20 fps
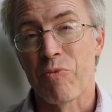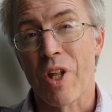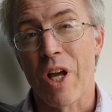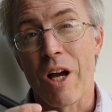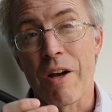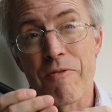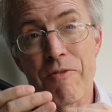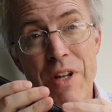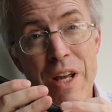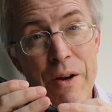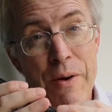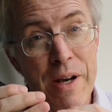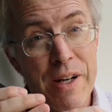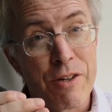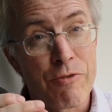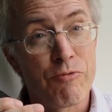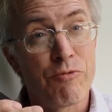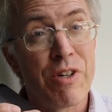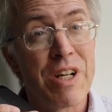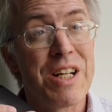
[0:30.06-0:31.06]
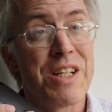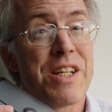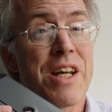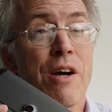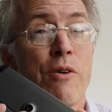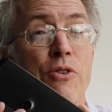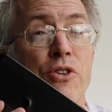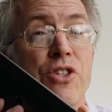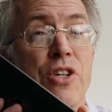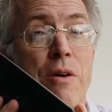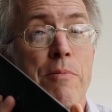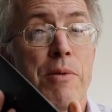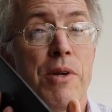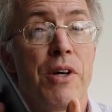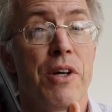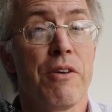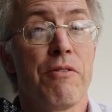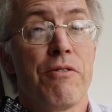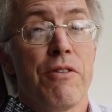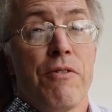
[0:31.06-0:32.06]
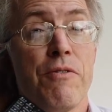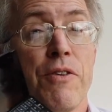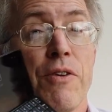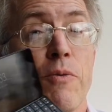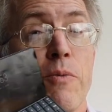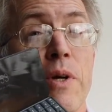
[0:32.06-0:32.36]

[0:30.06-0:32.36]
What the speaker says: I've now had a retail Gemini for a few